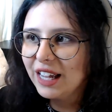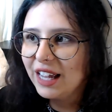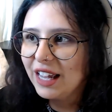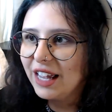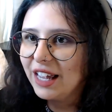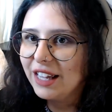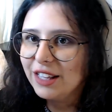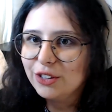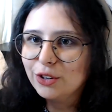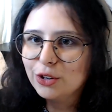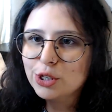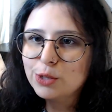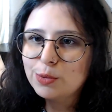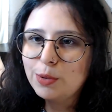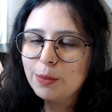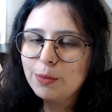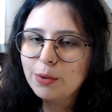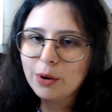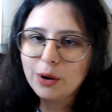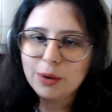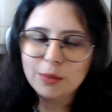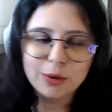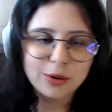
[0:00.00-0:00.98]
And those
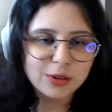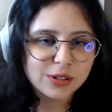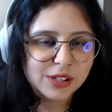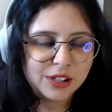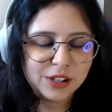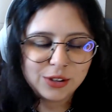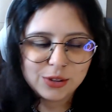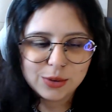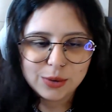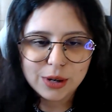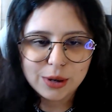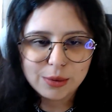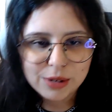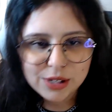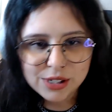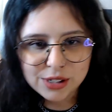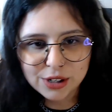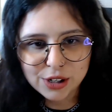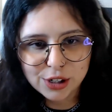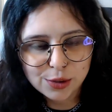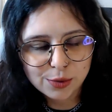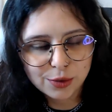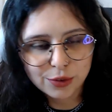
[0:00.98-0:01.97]
people are mostly doing
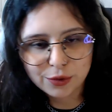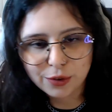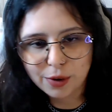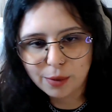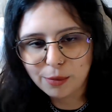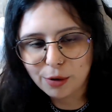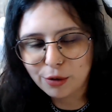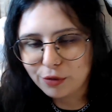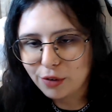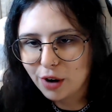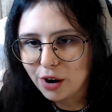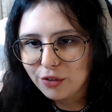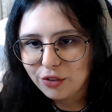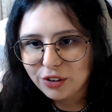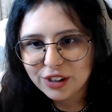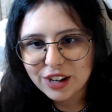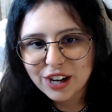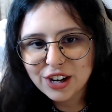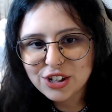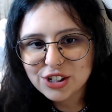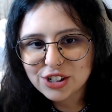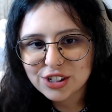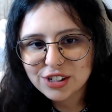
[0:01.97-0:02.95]
research with formal
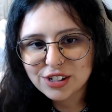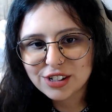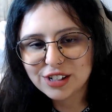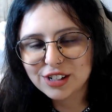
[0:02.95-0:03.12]
verification,